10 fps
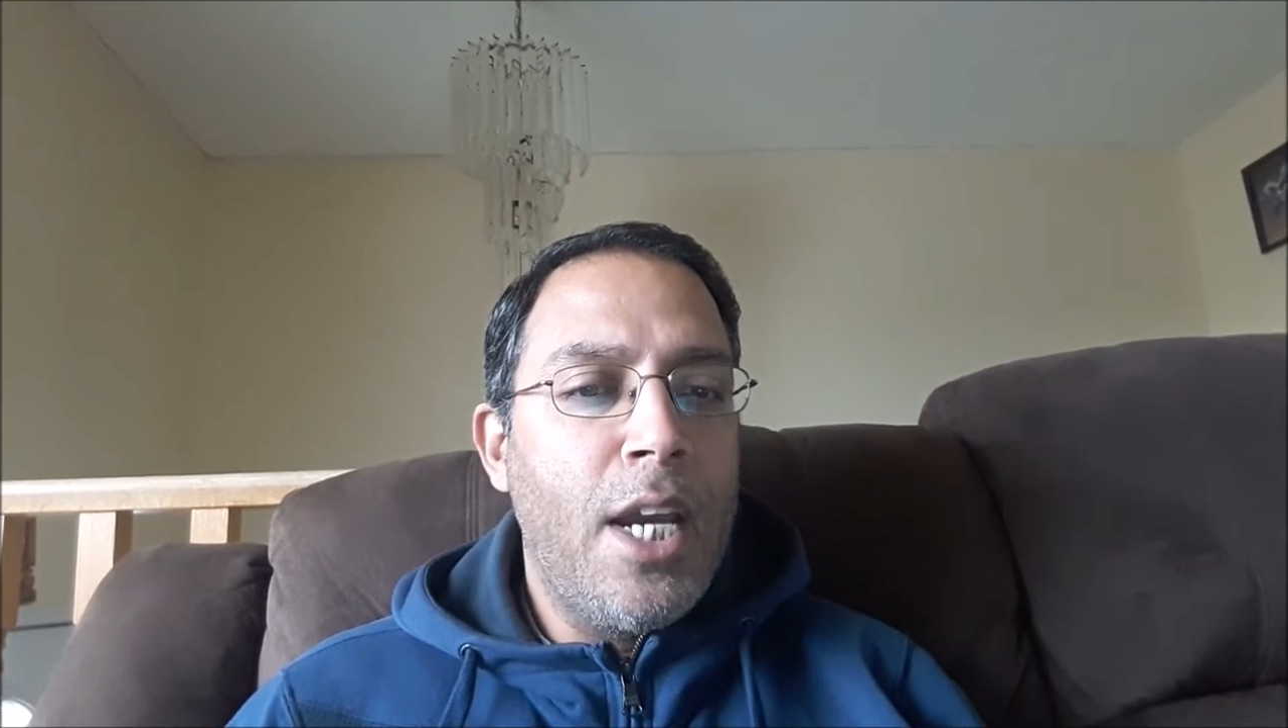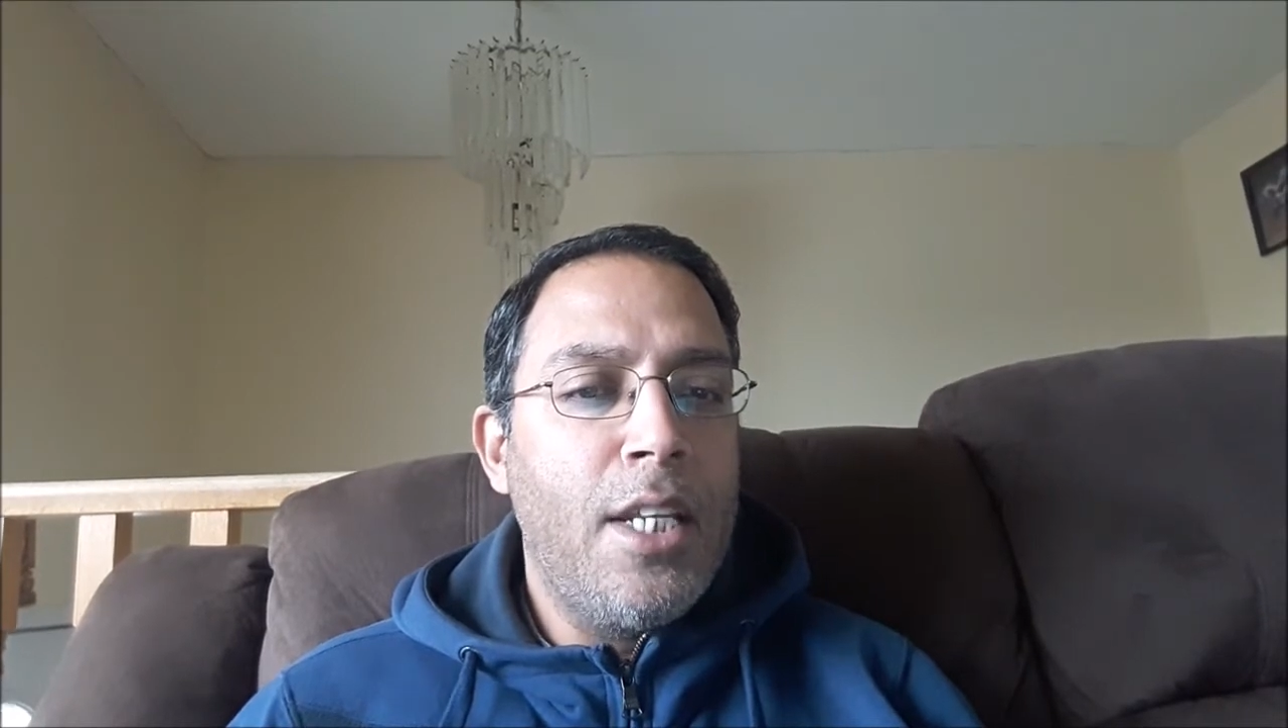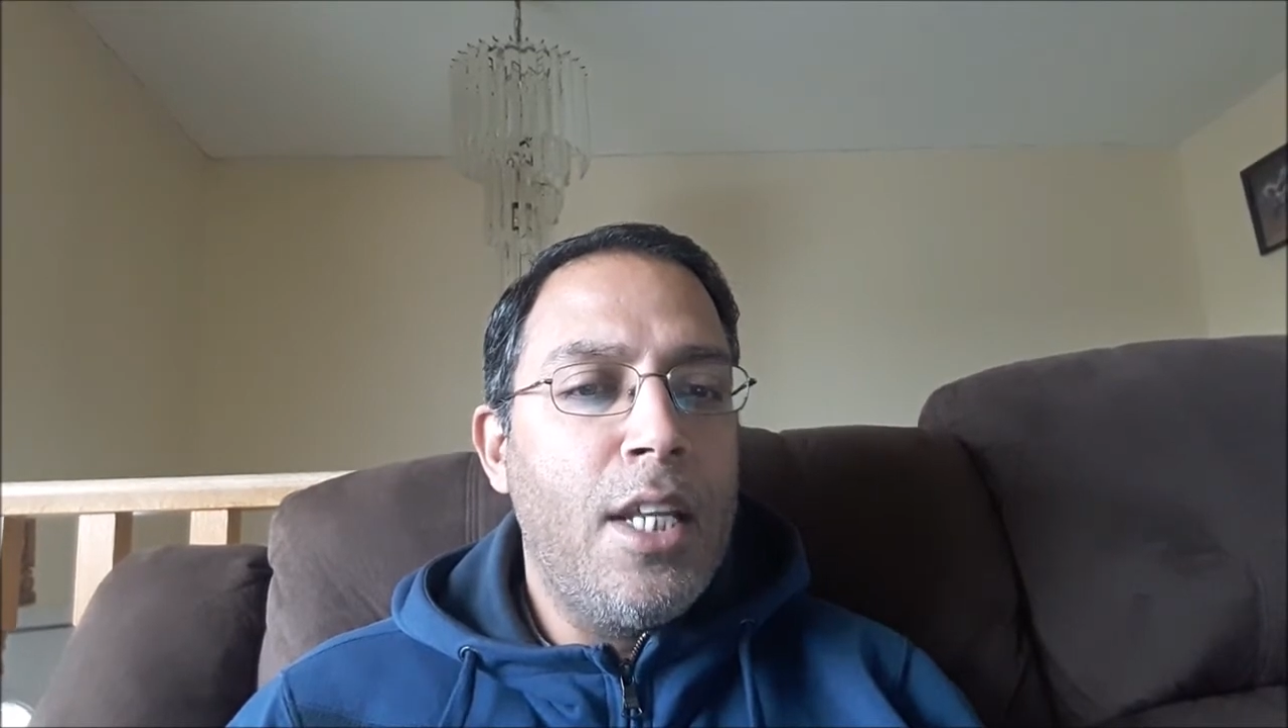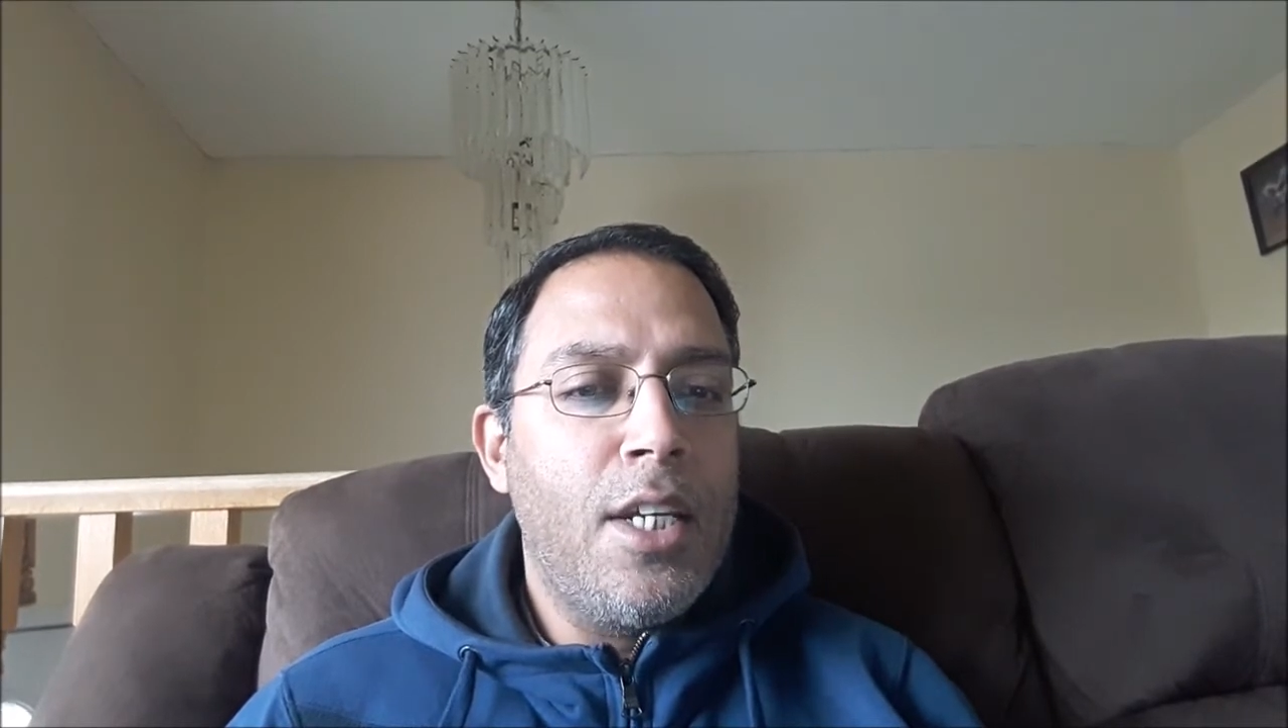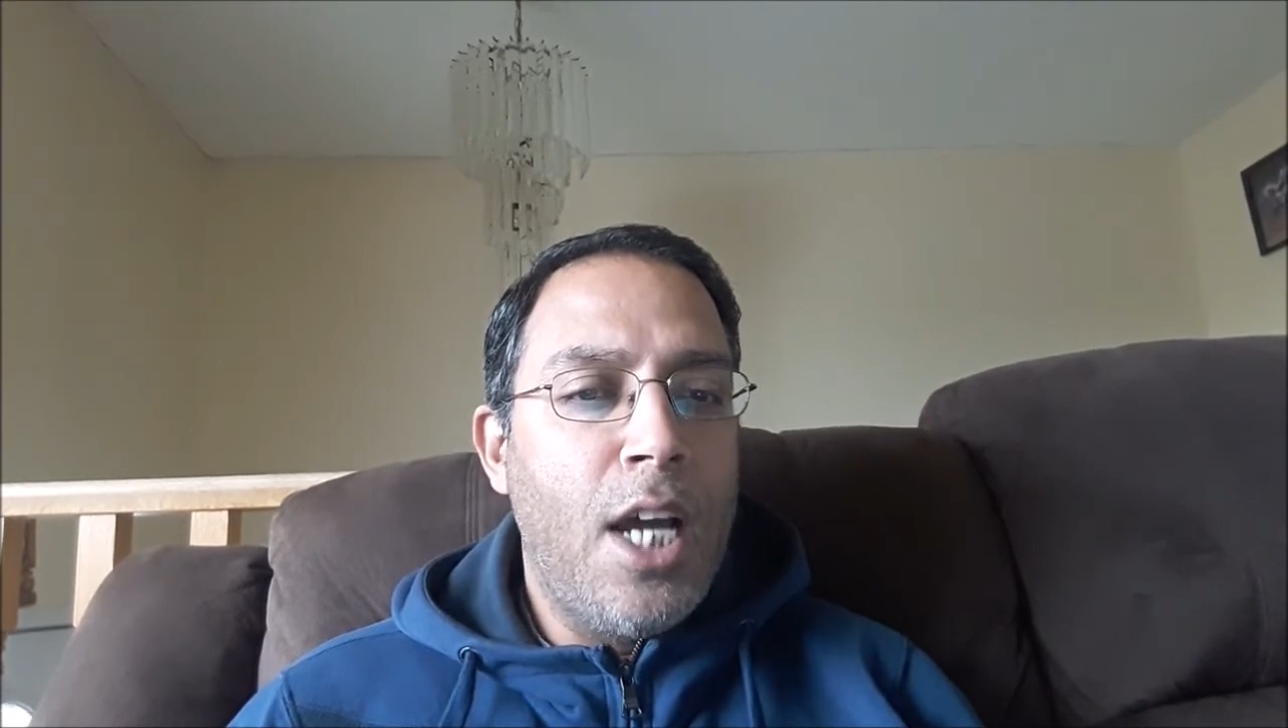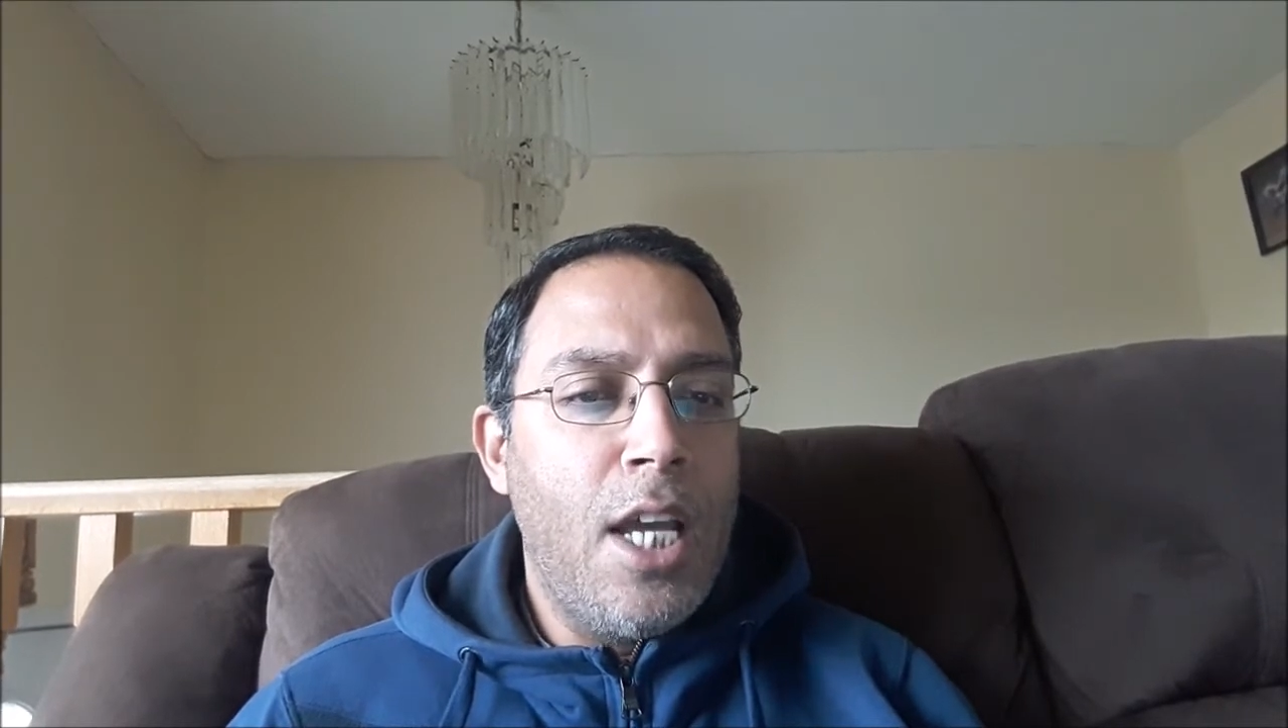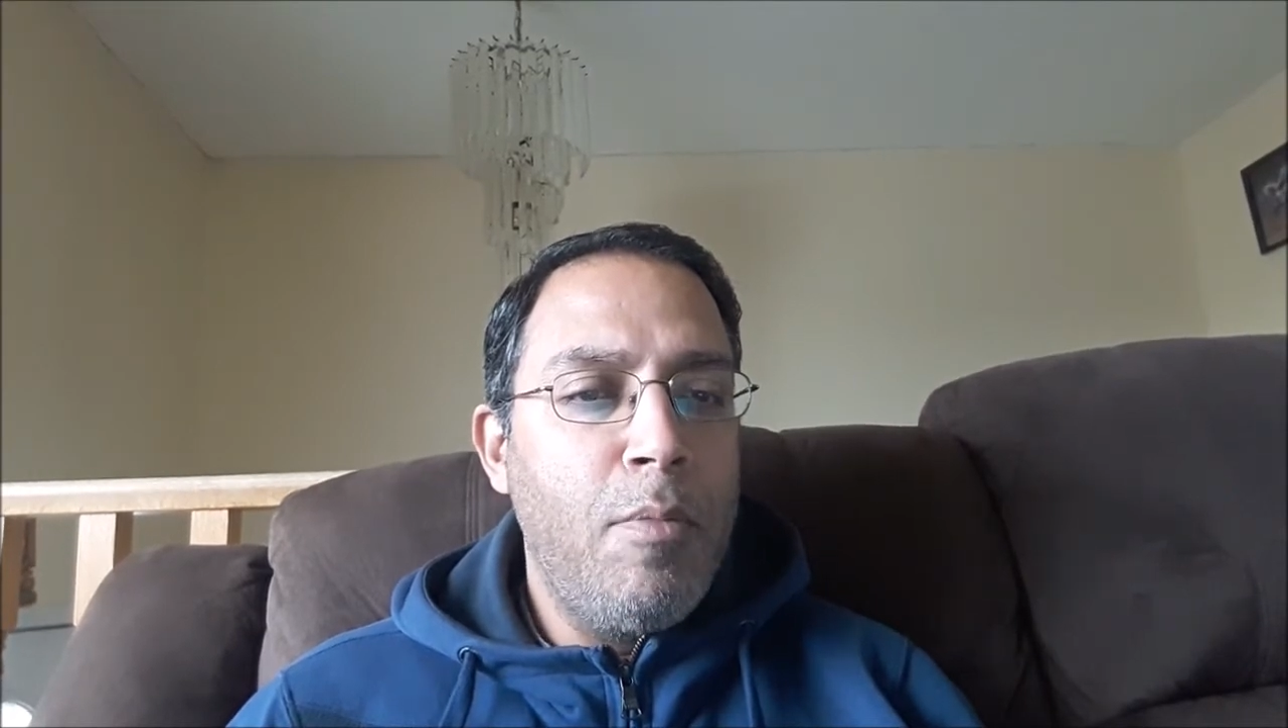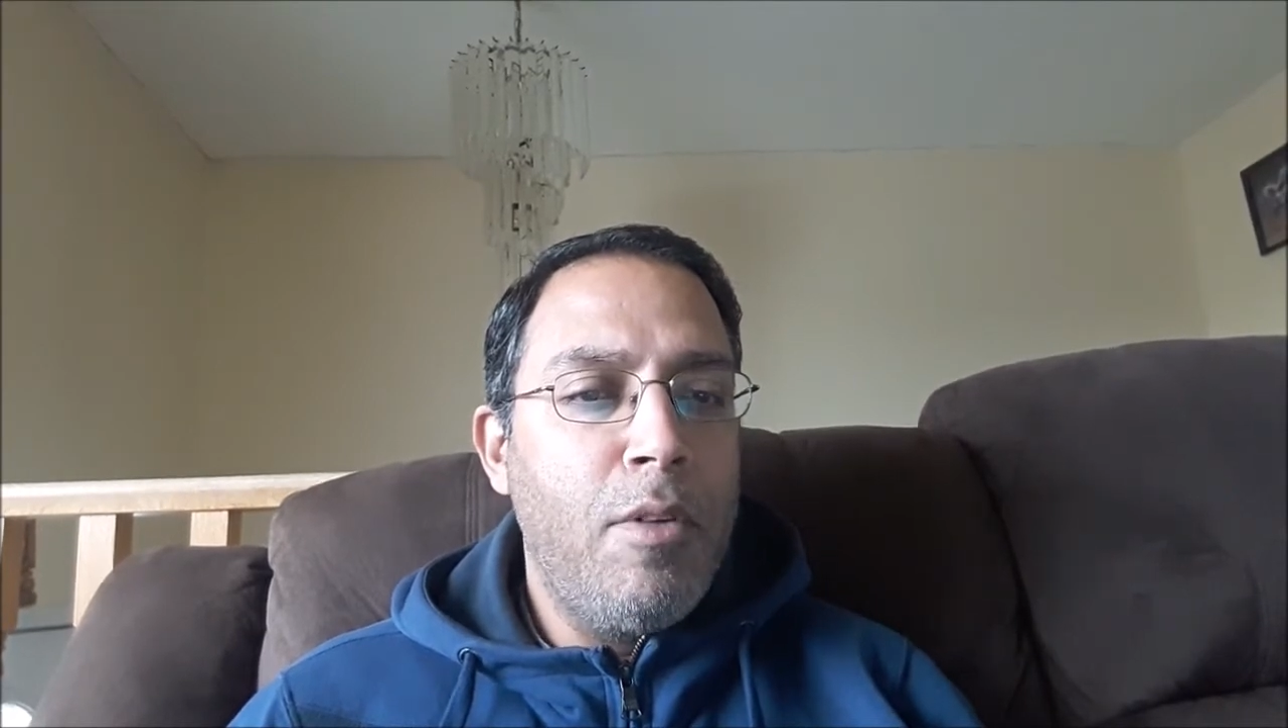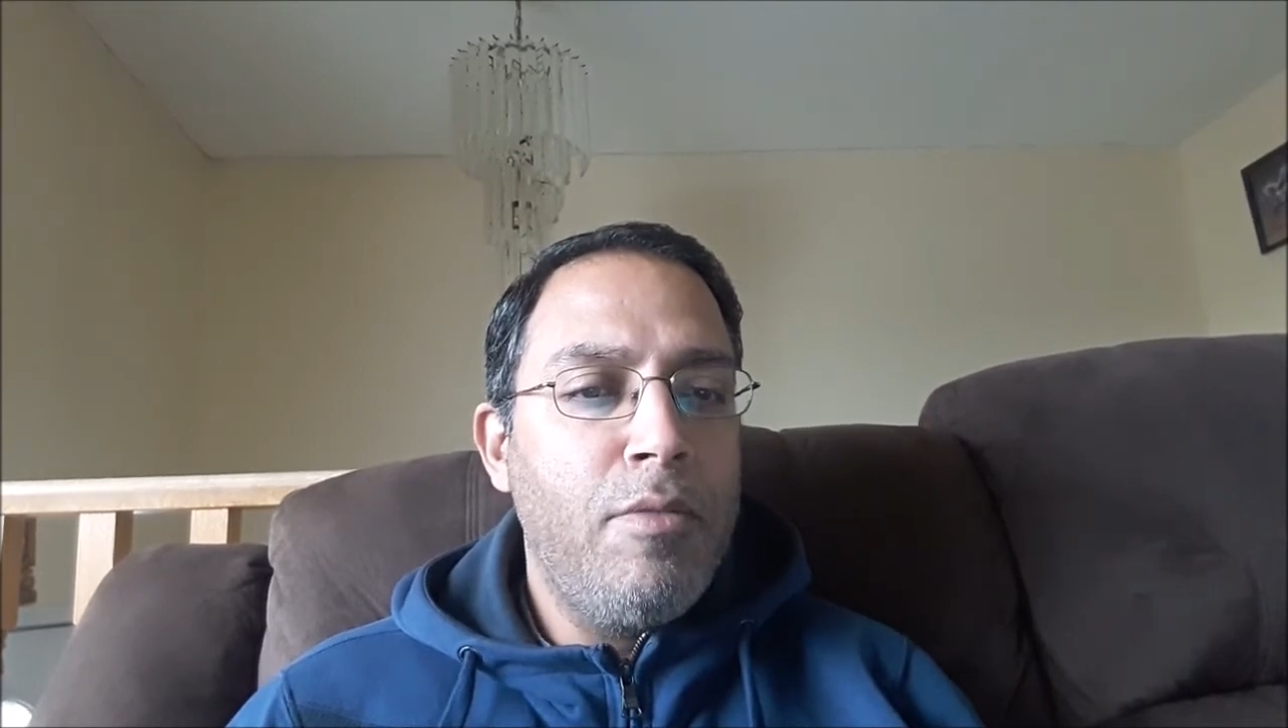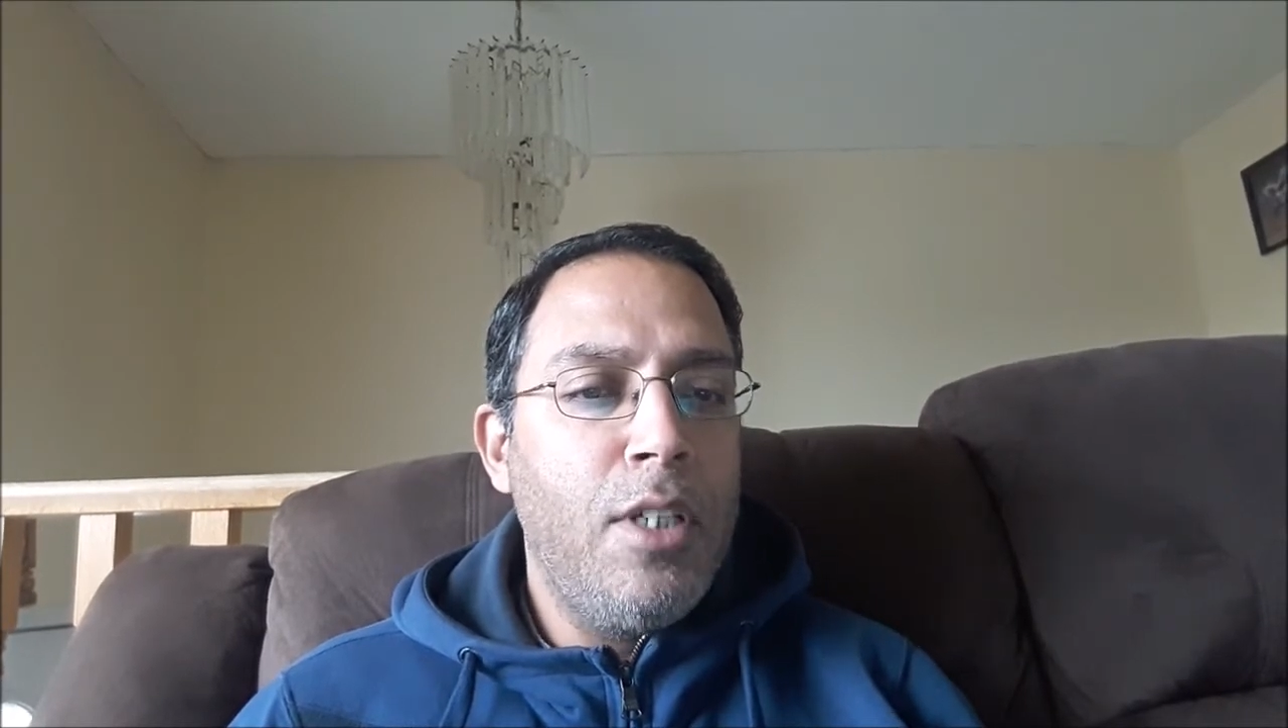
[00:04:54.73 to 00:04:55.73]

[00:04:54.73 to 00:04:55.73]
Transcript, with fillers: at the time of